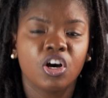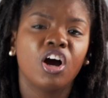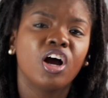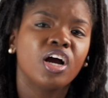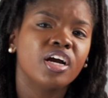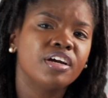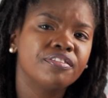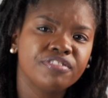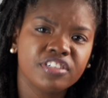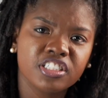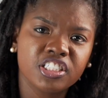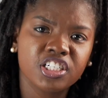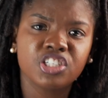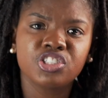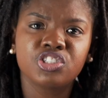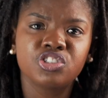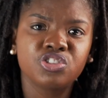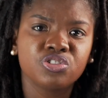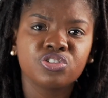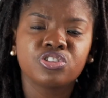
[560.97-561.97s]
or if you
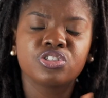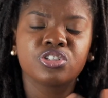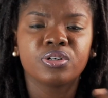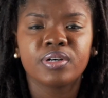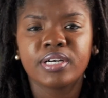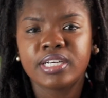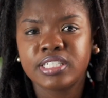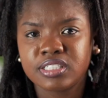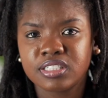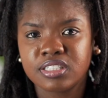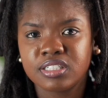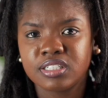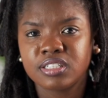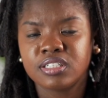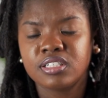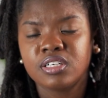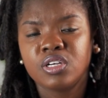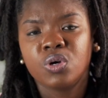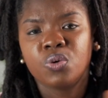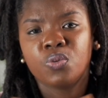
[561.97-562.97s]
just choose to go into
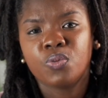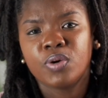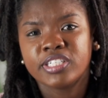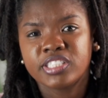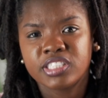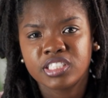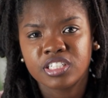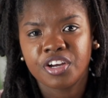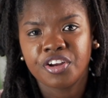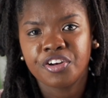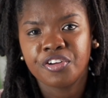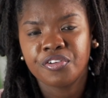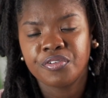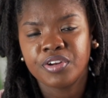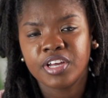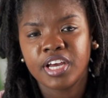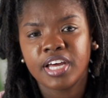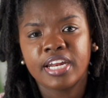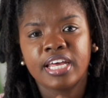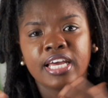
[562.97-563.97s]
the Western
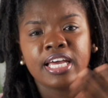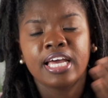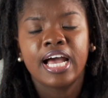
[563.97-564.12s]
Union.